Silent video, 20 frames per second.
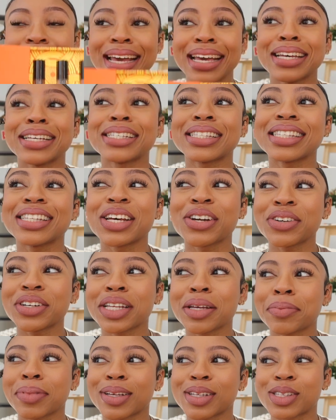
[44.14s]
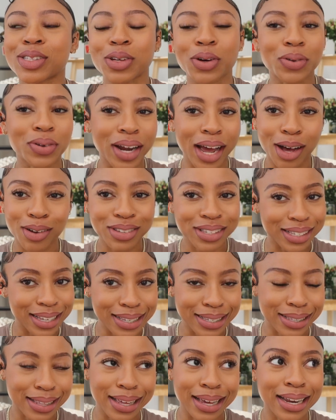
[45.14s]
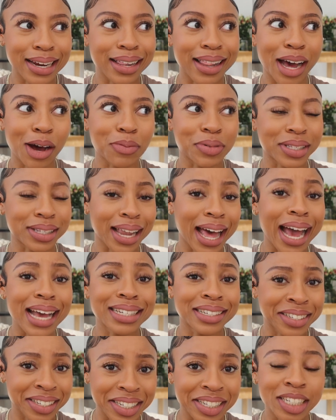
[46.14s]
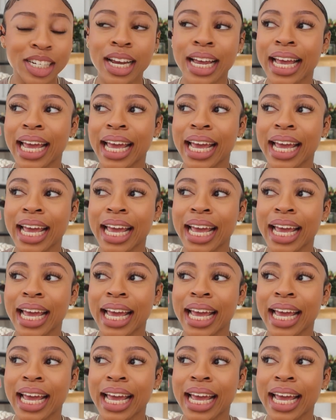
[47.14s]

it's literally been sold out since then, and that was last year,